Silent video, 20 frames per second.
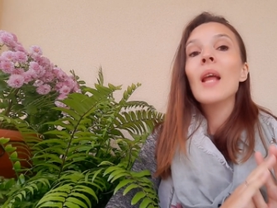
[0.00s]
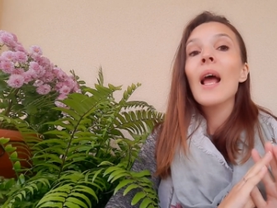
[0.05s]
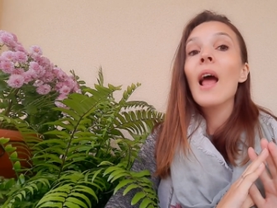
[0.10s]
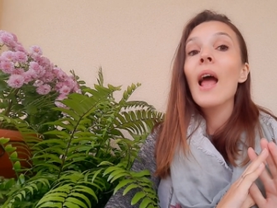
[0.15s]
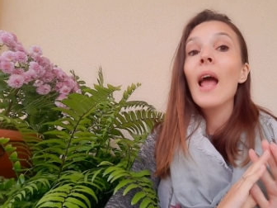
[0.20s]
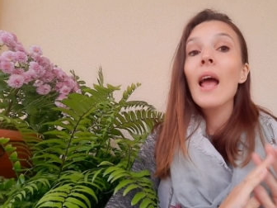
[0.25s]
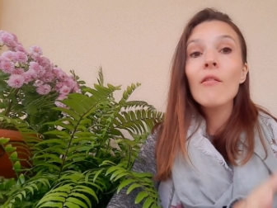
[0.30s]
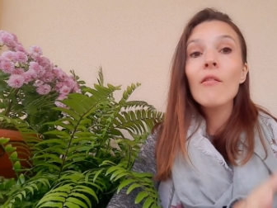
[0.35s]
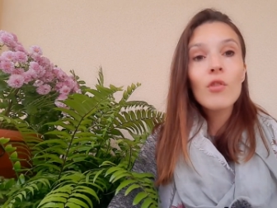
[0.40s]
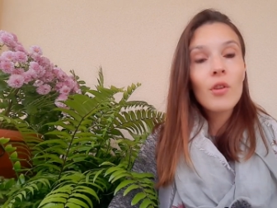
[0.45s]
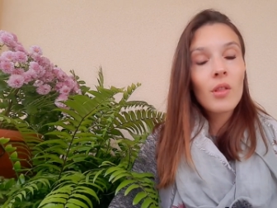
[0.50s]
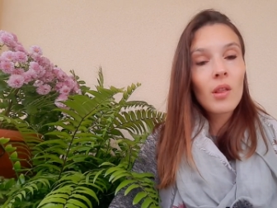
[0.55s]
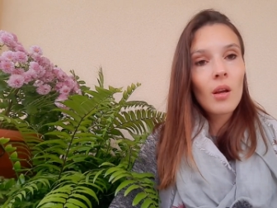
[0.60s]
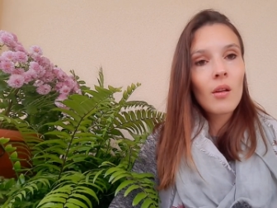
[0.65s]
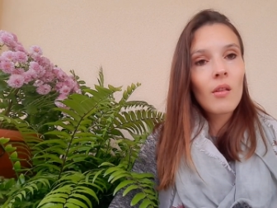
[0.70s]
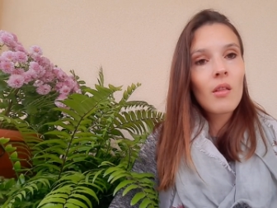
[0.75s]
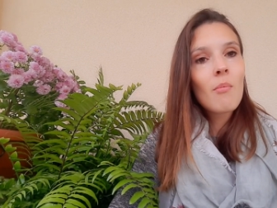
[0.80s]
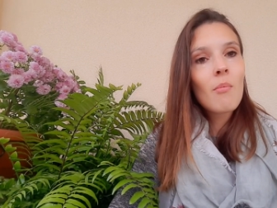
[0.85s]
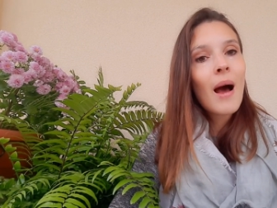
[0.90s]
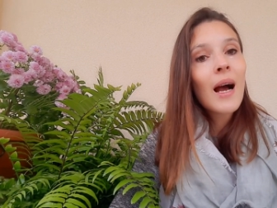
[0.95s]

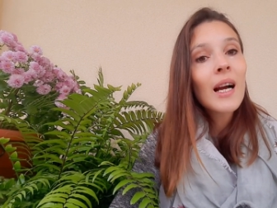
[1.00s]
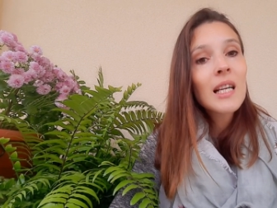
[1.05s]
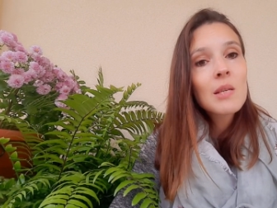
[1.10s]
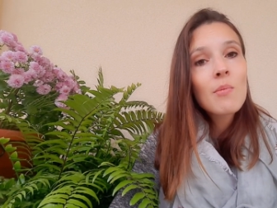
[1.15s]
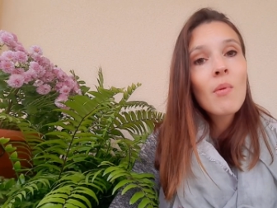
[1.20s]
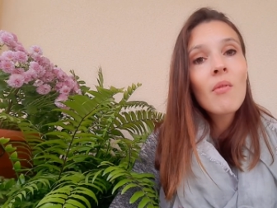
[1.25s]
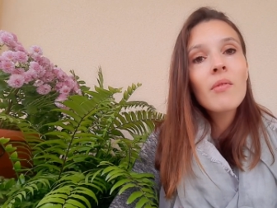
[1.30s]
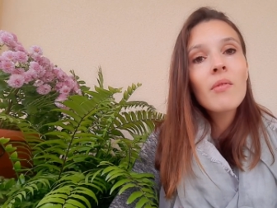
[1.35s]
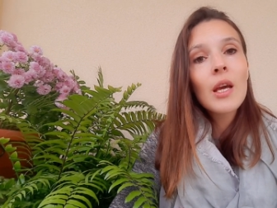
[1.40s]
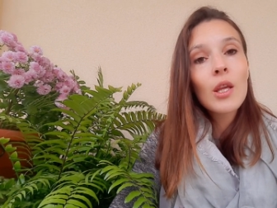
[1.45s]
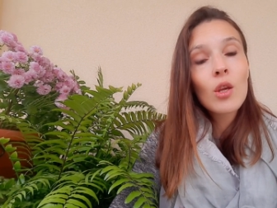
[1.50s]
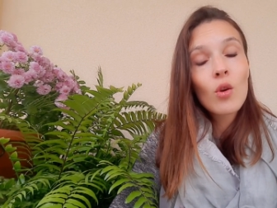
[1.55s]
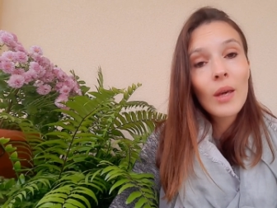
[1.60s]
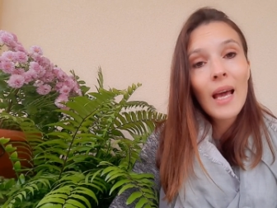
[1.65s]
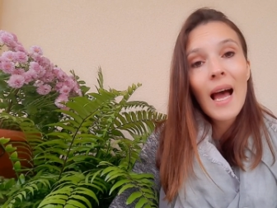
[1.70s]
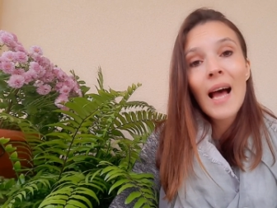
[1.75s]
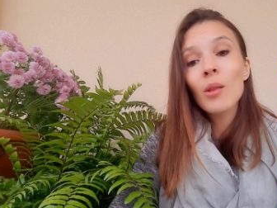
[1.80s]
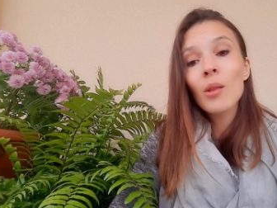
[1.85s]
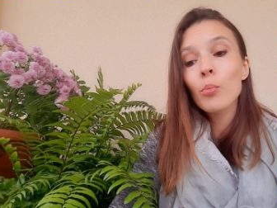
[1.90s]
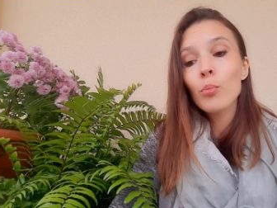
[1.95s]
Everything, the maximum that you can,